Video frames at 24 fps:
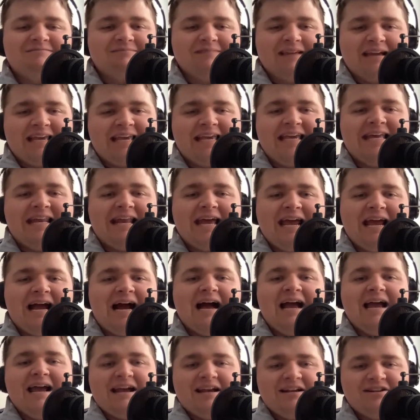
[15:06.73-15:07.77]
like
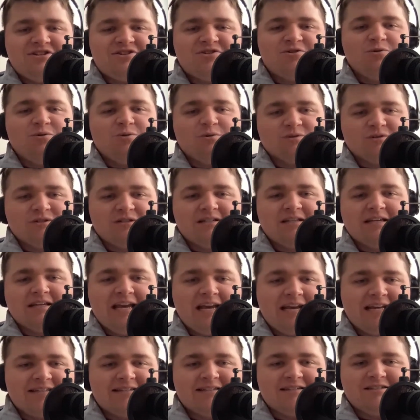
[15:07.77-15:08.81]
NAIA schools in
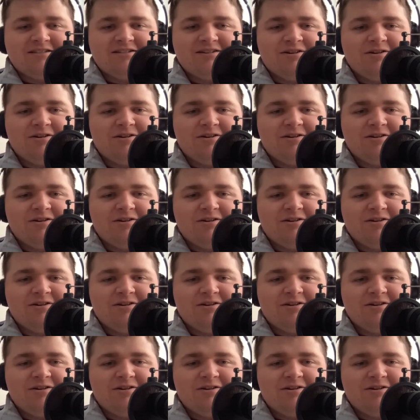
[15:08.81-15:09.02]
Kansas.